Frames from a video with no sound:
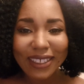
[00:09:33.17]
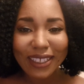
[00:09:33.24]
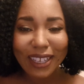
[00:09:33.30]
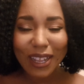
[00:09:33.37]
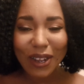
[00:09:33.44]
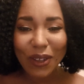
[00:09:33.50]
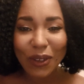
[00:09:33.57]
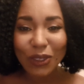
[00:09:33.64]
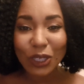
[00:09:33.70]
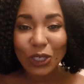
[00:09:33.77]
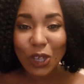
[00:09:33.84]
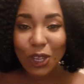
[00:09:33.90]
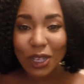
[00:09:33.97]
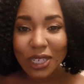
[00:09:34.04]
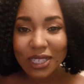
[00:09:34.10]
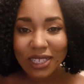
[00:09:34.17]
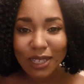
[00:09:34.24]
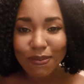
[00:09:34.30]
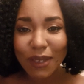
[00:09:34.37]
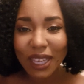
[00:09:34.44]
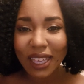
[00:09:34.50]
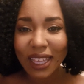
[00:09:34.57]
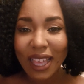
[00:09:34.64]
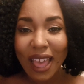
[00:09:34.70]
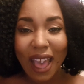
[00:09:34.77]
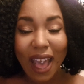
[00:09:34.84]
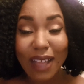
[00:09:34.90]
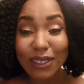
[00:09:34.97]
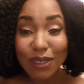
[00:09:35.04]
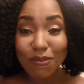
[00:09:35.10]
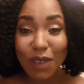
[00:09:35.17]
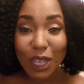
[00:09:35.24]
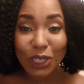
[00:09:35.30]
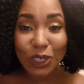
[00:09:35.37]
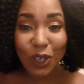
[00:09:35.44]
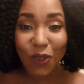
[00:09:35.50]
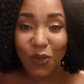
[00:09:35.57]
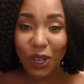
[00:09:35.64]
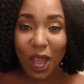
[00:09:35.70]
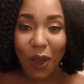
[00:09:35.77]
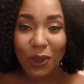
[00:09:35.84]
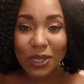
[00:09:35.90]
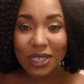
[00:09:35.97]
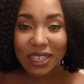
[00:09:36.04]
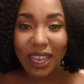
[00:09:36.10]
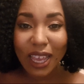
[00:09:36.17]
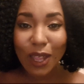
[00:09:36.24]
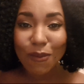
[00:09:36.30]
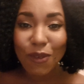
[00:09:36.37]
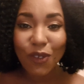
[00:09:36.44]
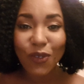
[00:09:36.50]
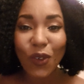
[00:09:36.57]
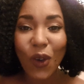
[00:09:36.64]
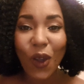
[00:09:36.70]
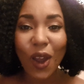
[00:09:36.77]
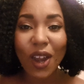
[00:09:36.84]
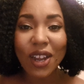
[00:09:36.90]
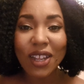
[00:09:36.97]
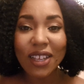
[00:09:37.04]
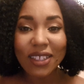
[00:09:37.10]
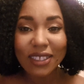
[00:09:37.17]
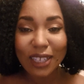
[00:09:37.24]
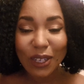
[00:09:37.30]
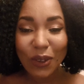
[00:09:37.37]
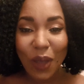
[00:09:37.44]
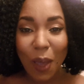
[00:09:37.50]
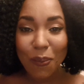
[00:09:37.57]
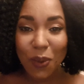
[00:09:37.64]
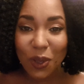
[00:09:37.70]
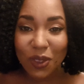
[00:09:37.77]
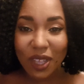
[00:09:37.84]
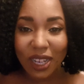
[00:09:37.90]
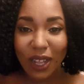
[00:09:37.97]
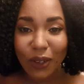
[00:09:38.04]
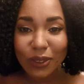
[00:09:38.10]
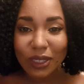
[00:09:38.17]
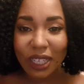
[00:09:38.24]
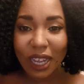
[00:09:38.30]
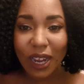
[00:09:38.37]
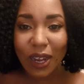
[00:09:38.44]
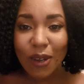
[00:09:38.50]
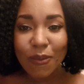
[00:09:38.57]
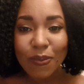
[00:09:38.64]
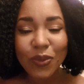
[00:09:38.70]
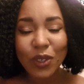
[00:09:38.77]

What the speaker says: you know, the journalist in me had to make sure of what I was saying before, you know, I put that out there.